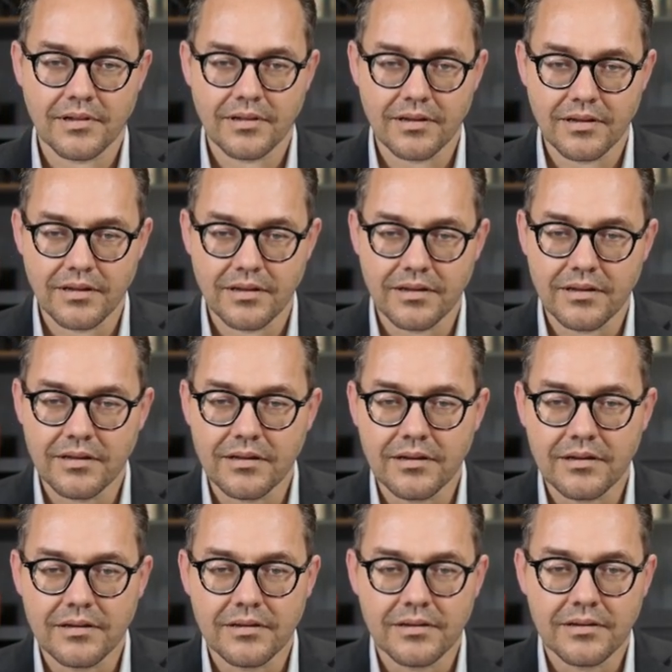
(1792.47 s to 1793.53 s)

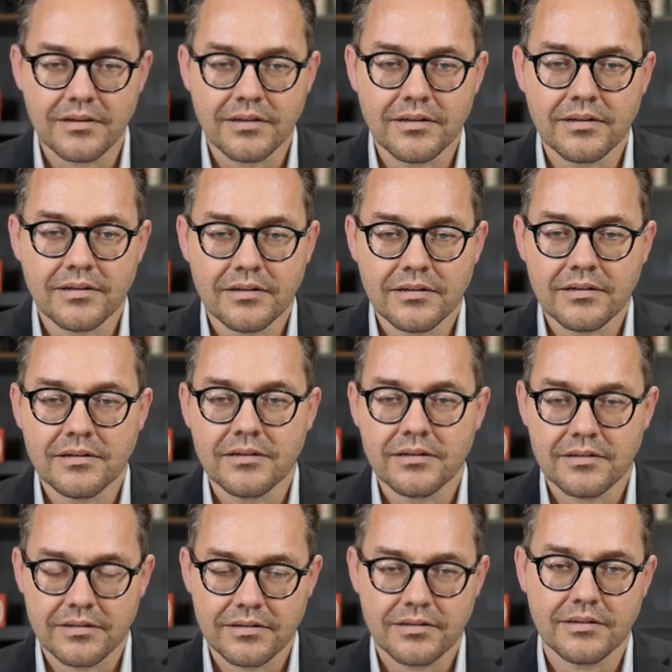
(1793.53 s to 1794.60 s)

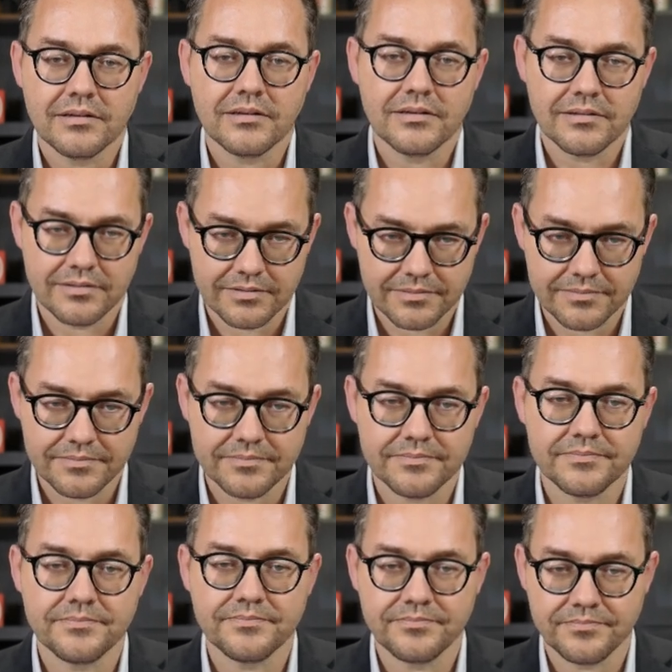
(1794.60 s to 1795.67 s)

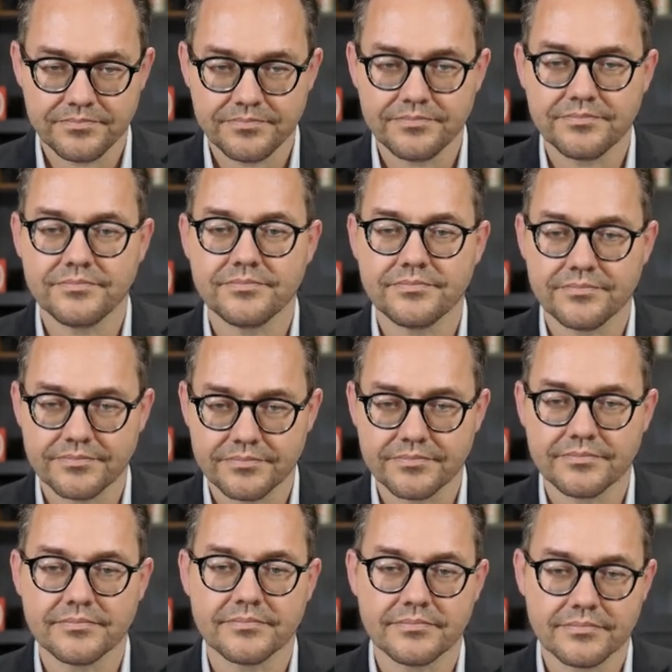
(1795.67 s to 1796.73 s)

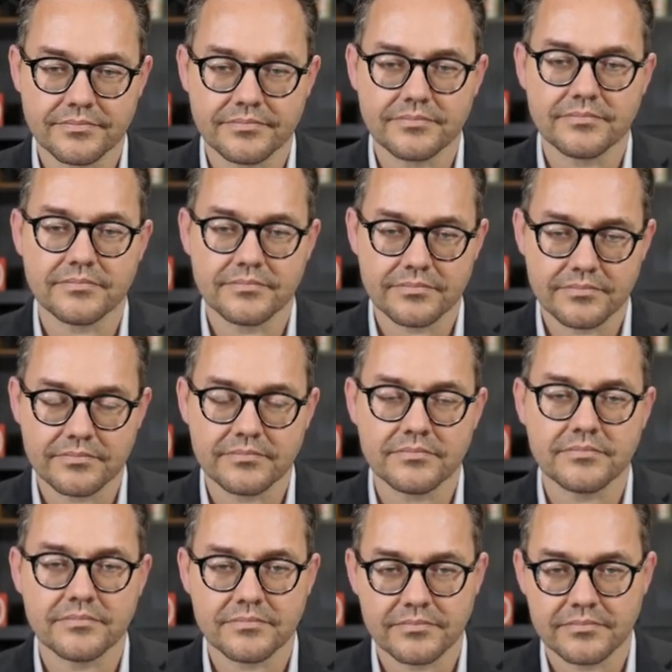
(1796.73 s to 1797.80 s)

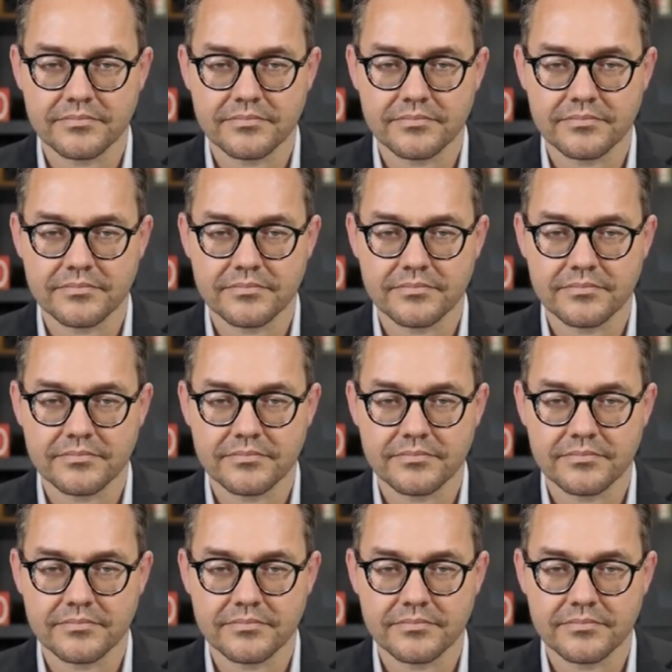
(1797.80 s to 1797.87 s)
This person isn't speaking.